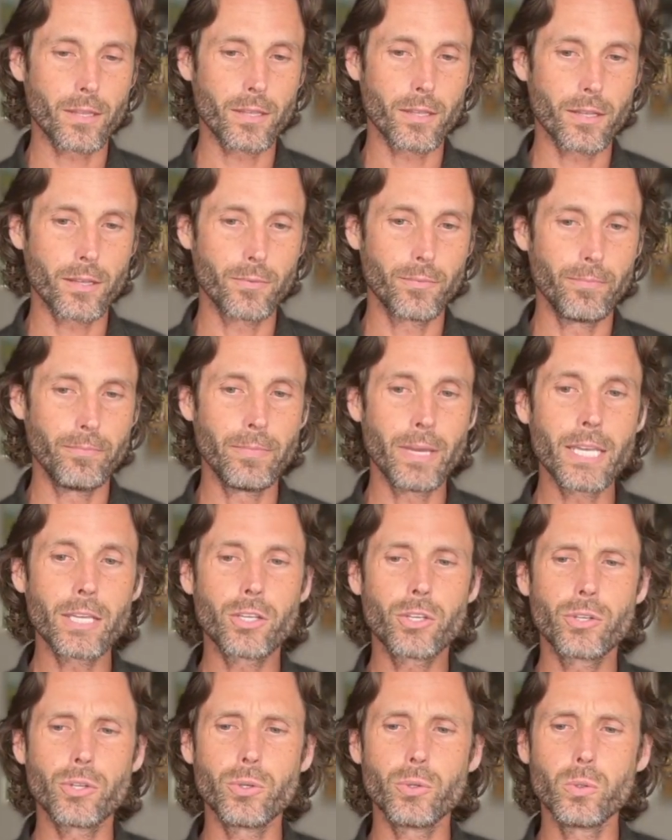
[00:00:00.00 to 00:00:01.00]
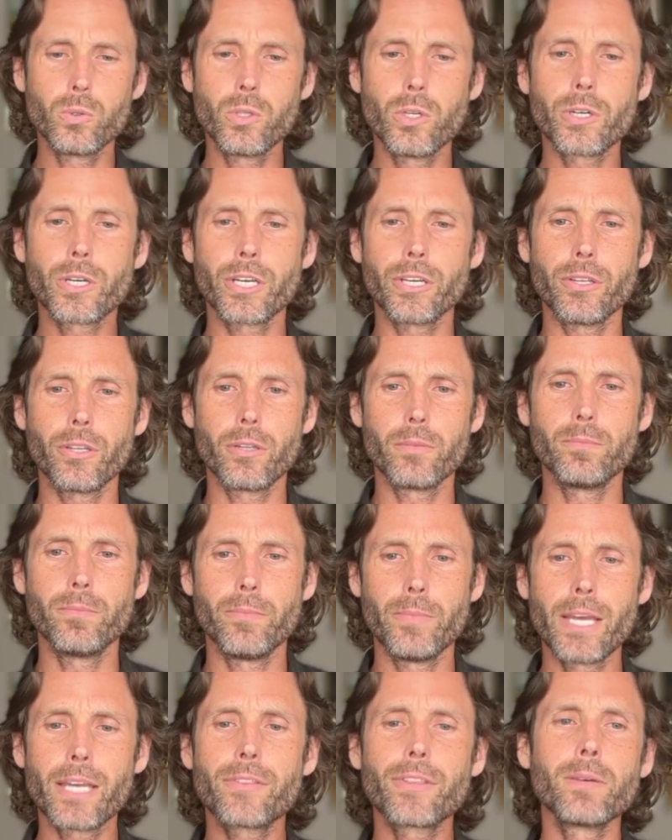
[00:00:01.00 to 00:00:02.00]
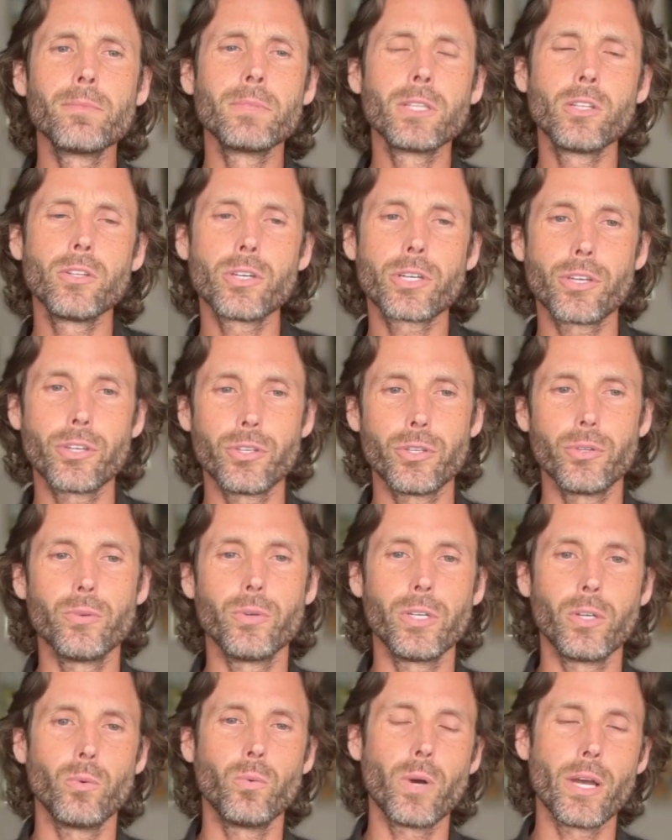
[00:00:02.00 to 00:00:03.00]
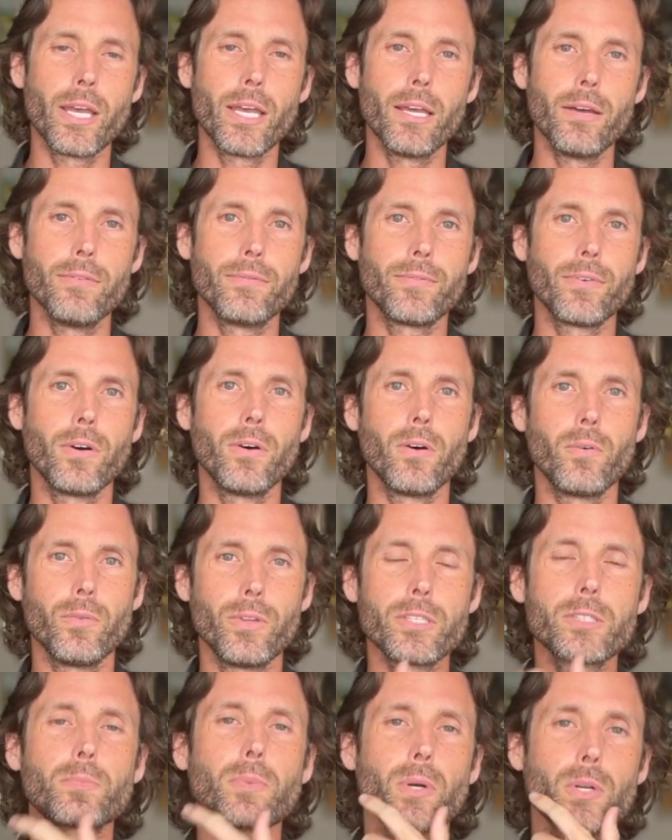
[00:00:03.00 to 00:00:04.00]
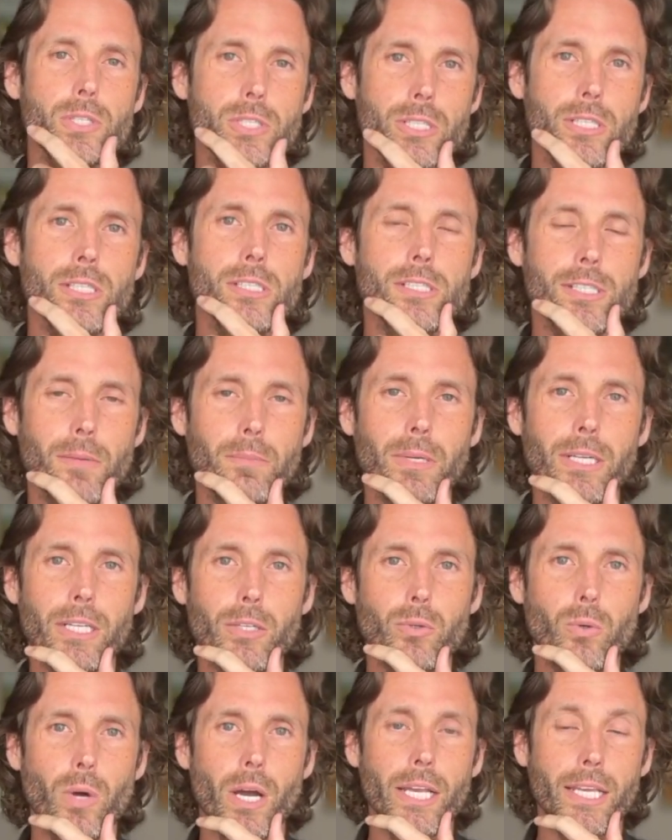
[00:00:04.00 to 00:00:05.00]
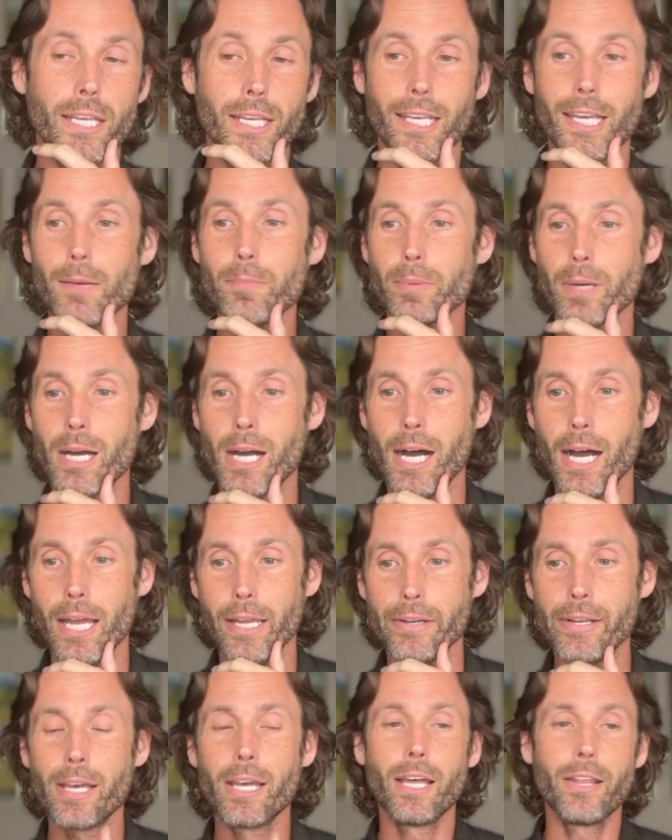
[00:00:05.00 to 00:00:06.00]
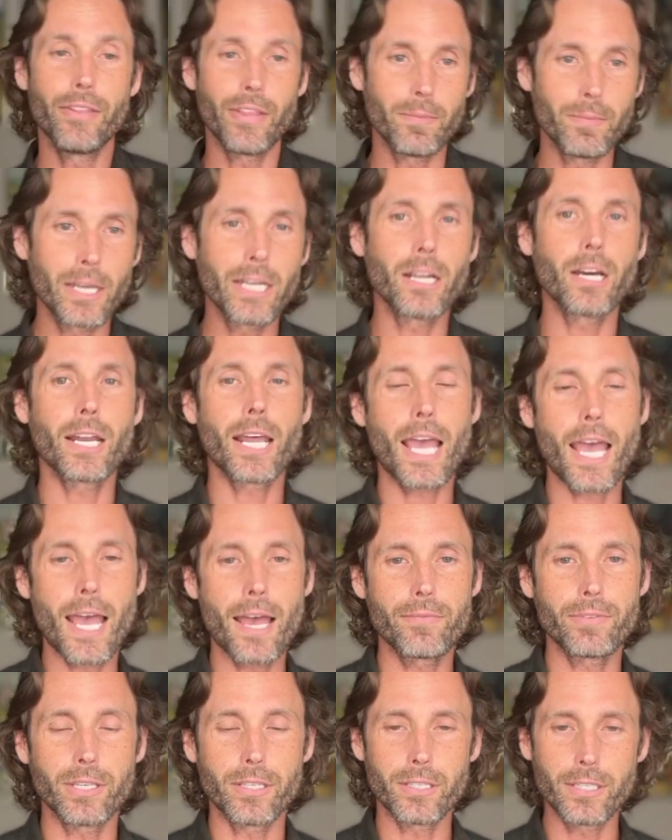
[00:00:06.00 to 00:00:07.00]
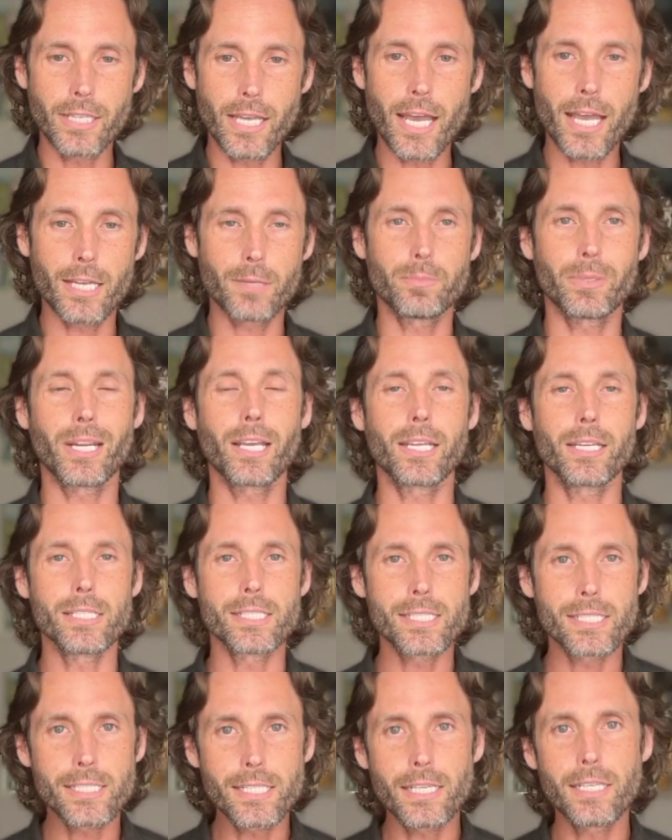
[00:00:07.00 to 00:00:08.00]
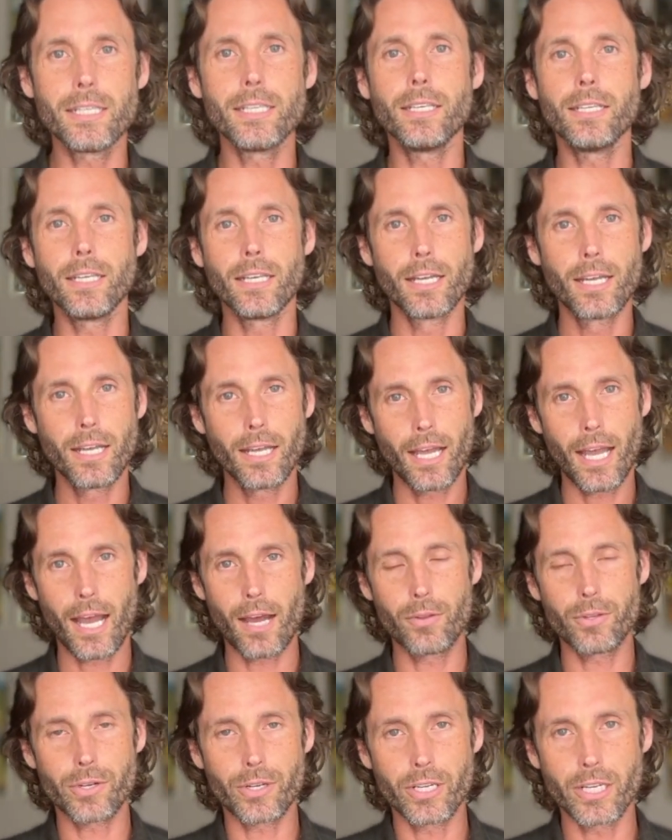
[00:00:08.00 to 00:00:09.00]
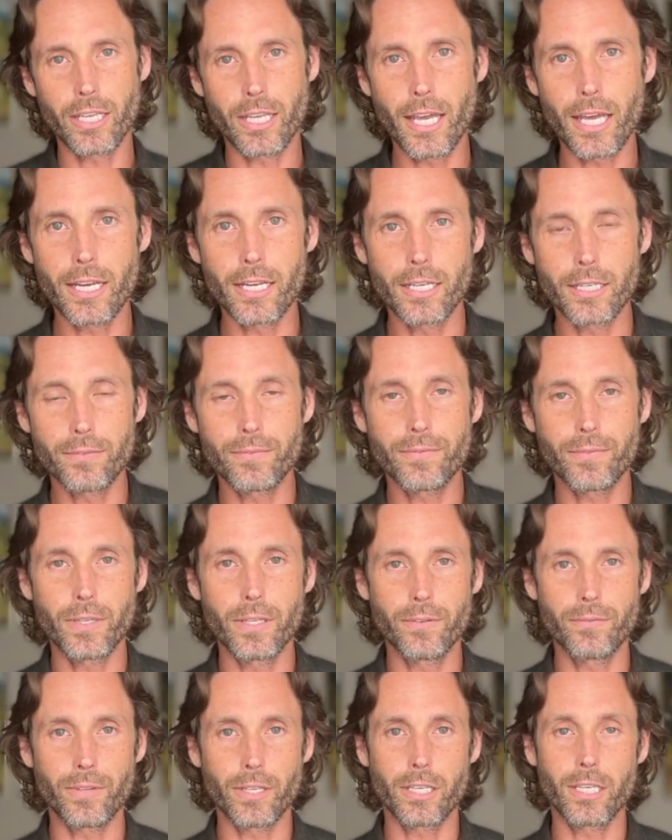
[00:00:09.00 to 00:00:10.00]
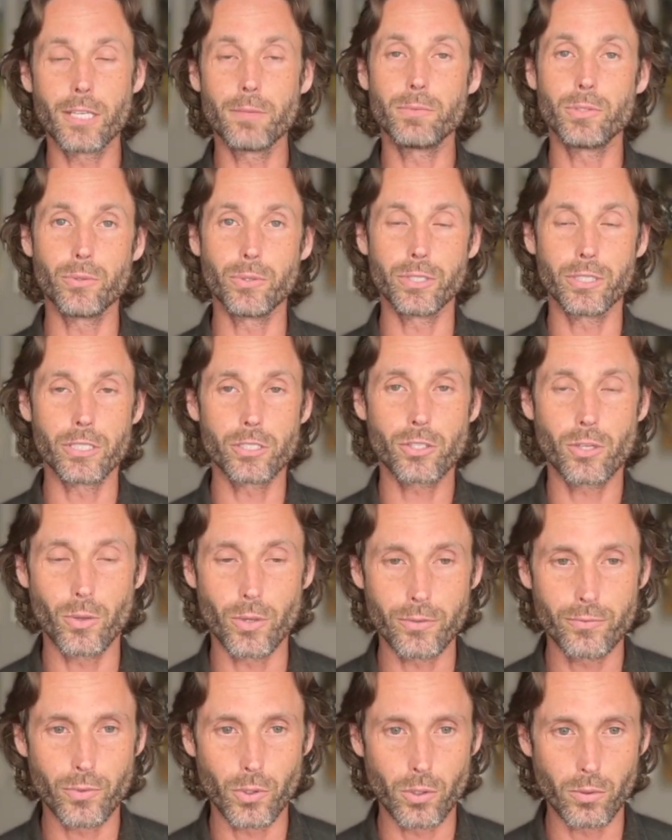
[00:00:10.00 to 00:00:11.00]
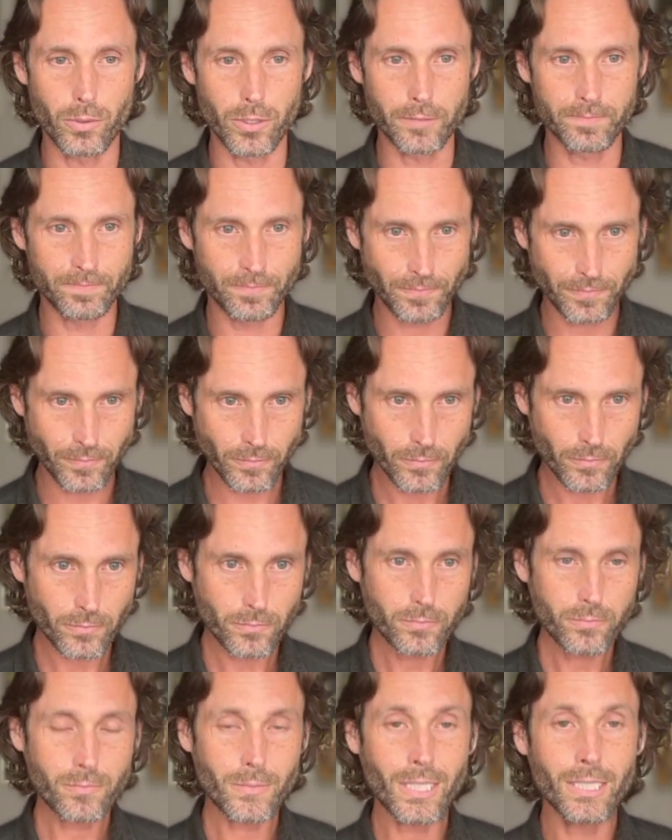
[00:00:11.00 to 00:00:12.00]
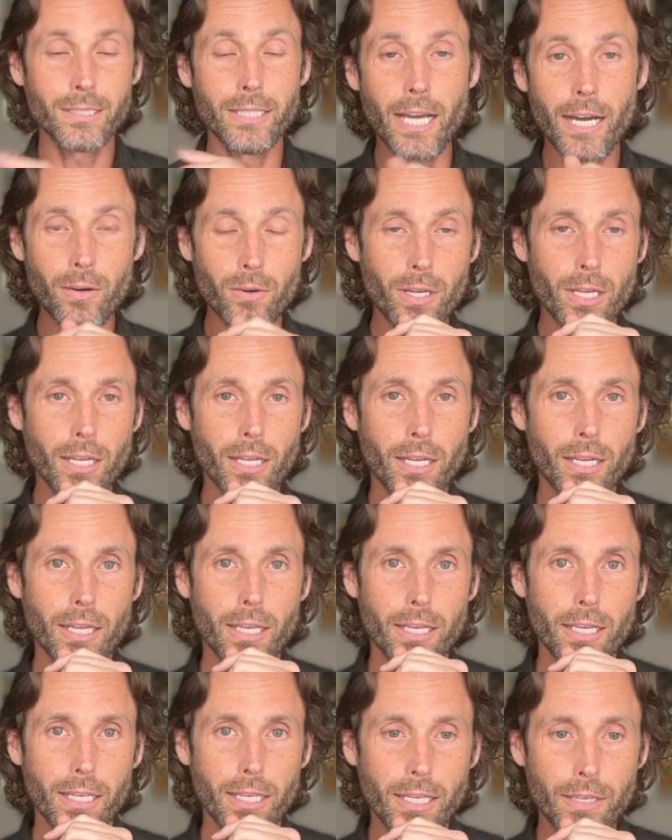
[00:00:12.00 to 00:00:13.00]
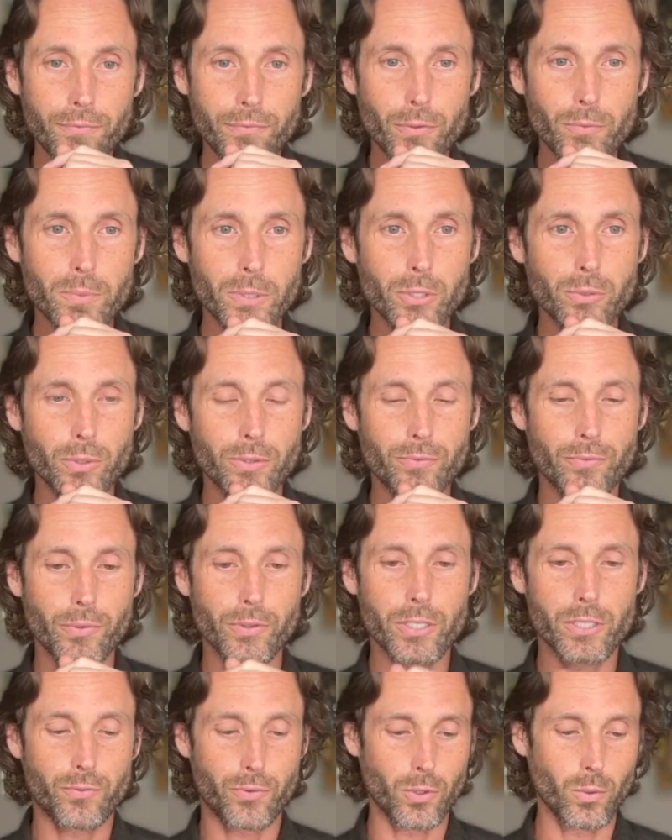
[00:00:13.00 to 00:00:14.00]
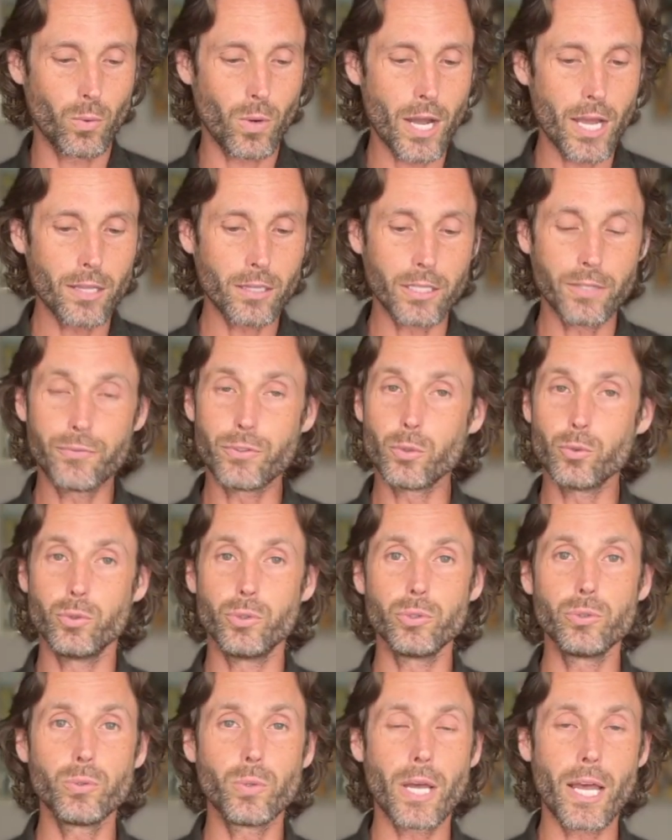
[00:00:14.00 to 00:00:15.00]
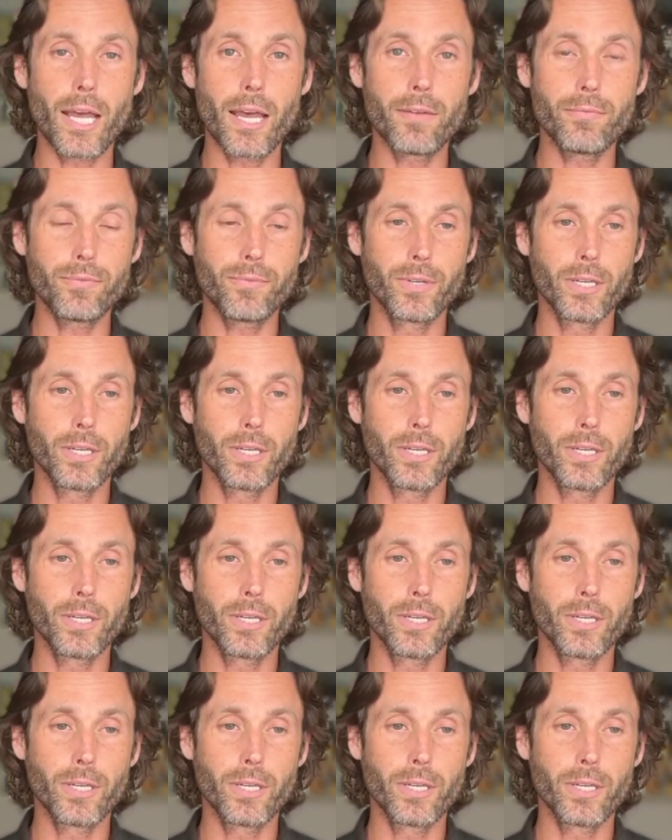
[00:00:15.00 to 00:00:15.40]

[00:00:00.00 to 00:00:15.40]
look at you in a way of, oh, this person is somebody who I can get behind. They may not have it yet, but I can see how they're going to get it if they keep doing this going forward. Now, if you've been doing this for a while, if you do have